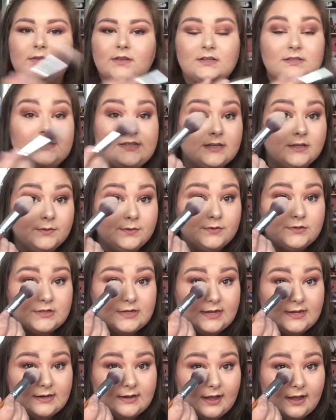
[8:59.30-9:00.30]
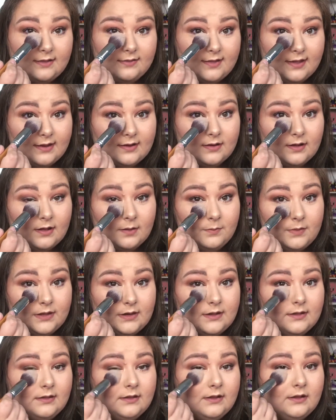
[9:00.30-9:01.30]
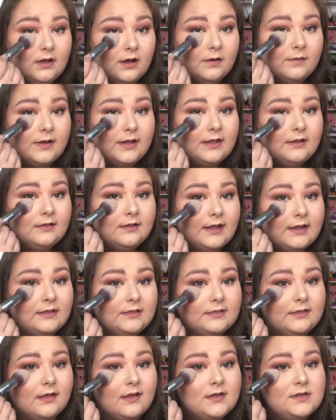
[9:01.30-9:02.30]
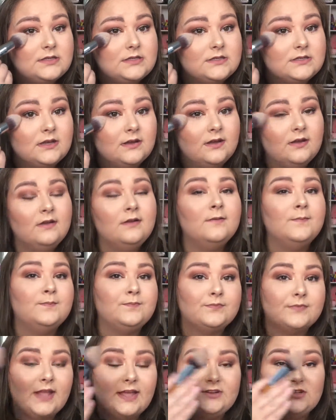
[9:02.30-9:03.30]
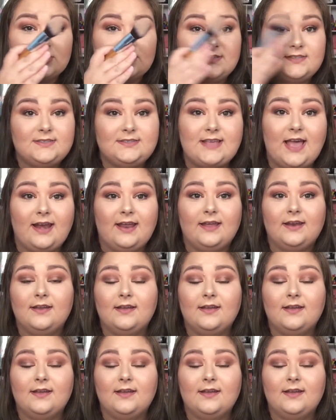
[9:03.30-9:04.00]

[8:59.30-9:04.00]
concealer routine and then immediately go in like this and just set it.